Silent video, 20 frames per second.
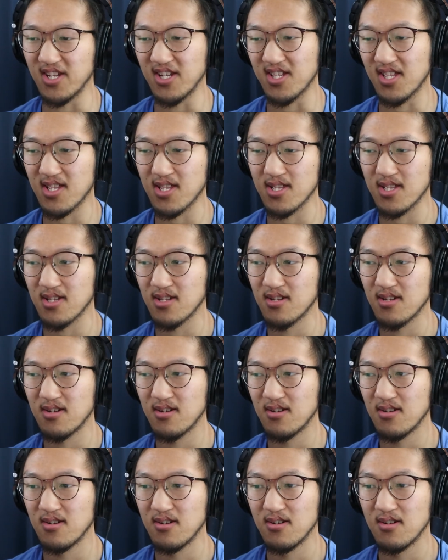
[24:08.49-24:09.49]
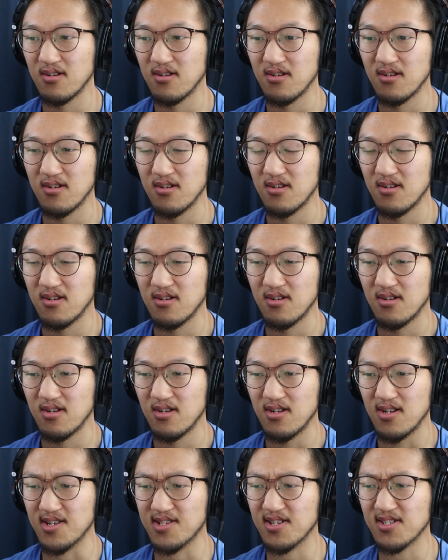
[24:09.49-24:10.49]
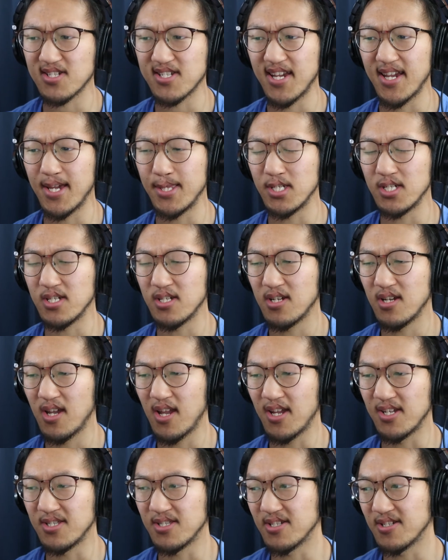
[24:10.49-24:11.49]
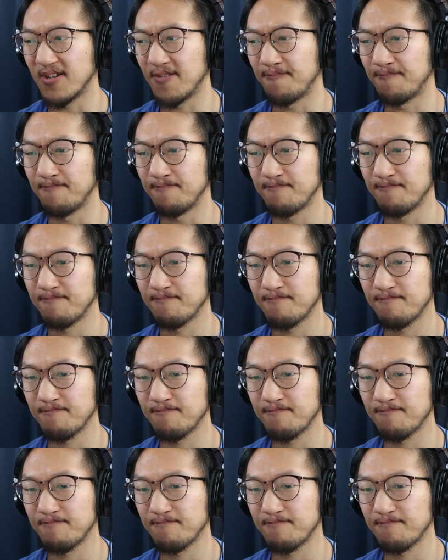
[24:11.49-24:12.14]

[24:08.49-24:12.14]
It's uncanny. And I